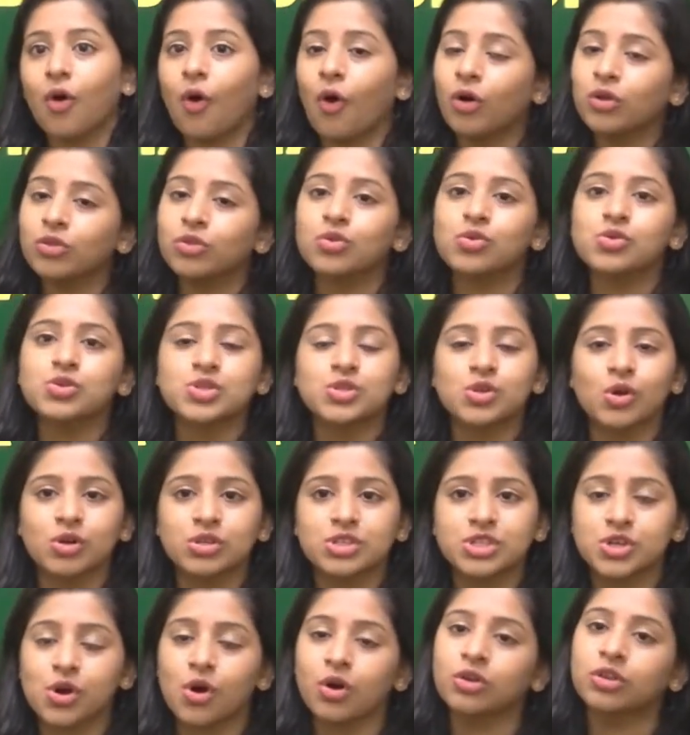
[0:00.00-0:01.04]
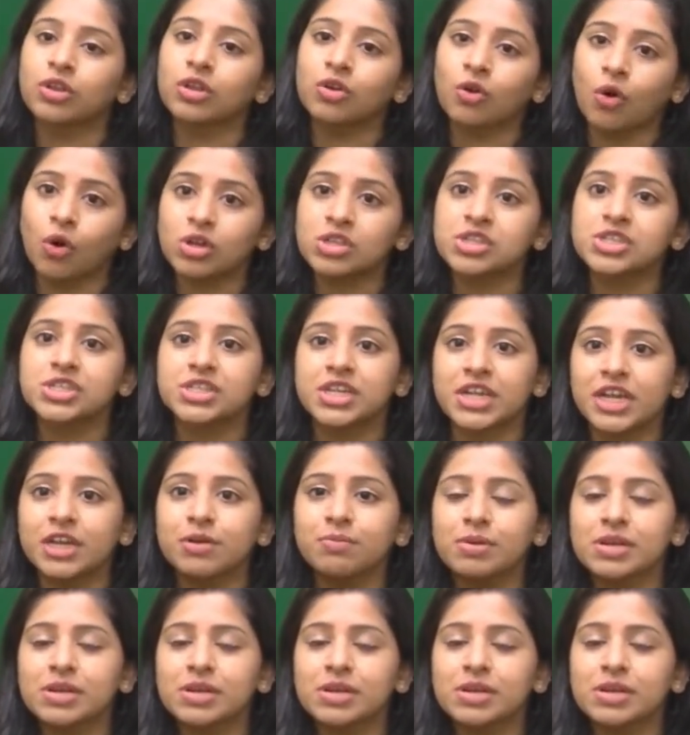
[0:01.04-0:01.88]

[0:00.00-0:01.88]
on those launch or the launch date.